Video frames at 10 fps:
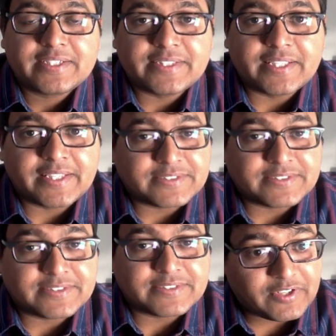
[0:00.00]
Then there's the
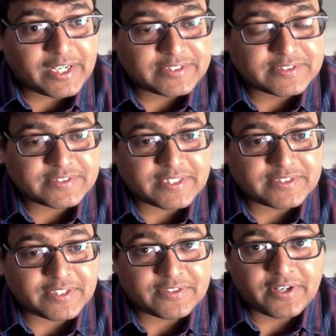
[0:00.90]
driving license.
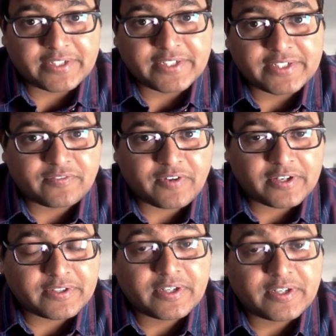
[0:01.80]
That's another
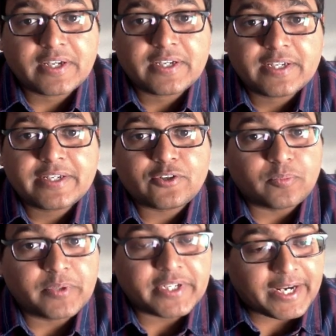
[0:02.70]
identifier.
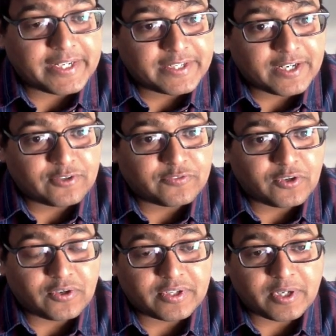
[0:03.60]
Could be an I D card of
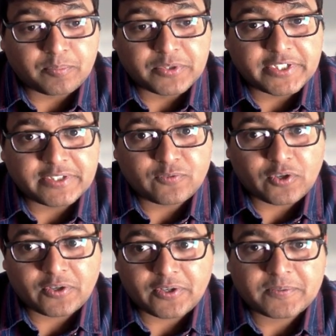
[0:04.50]
your company and
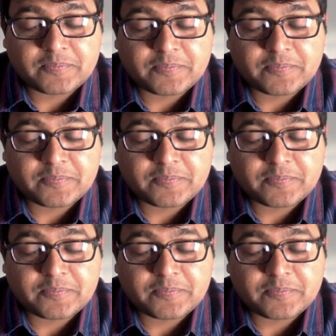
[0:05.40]
whatnot.